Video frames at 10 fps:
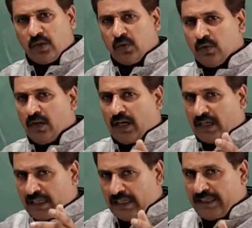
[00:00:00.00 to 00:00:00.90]
to
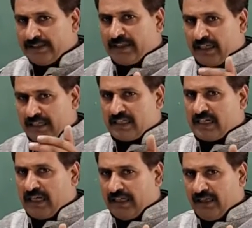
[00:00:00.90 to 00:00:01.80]
analyze,
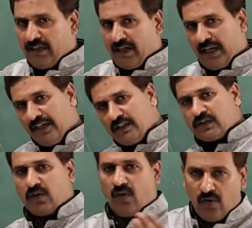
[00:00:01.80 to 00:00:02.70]
understand and
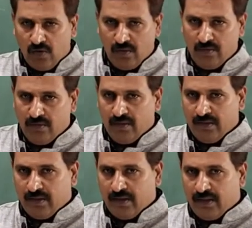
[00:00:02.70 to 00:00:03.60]

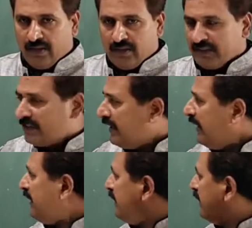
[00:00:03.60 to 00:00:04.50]
solve
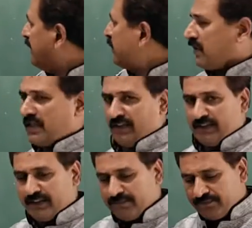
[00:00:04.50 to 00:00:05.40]
CET NEET
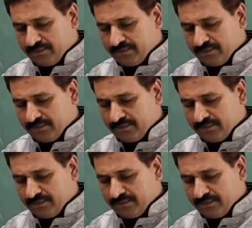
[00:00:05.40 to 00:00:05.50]
questions.